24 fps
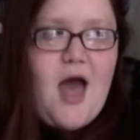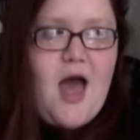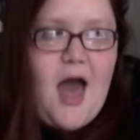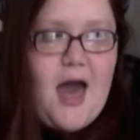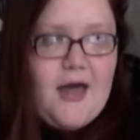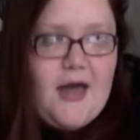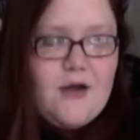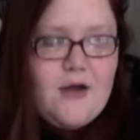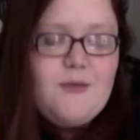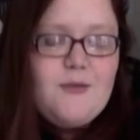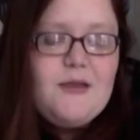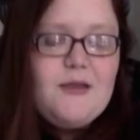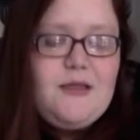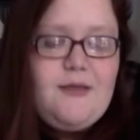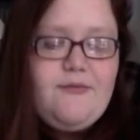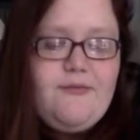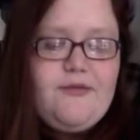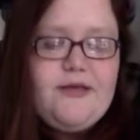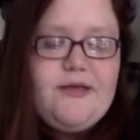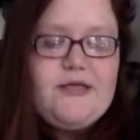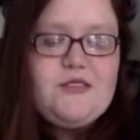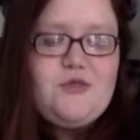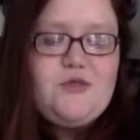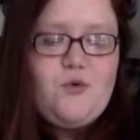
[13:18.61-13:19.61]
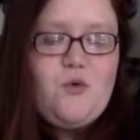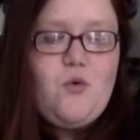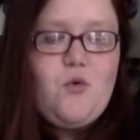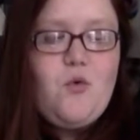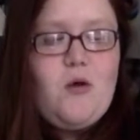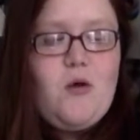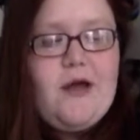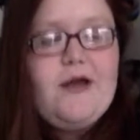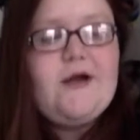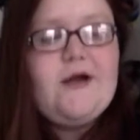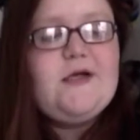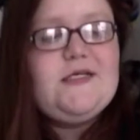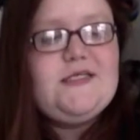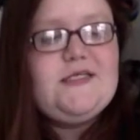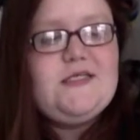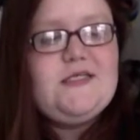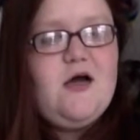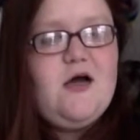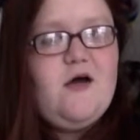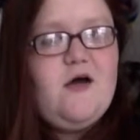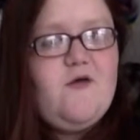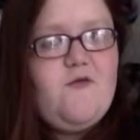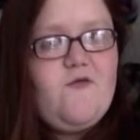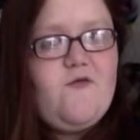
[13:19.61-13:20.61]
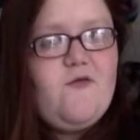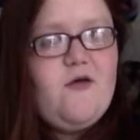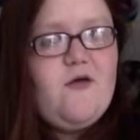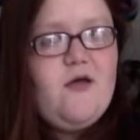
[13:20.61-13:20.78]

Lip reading: I don't really plan to acquire stuff,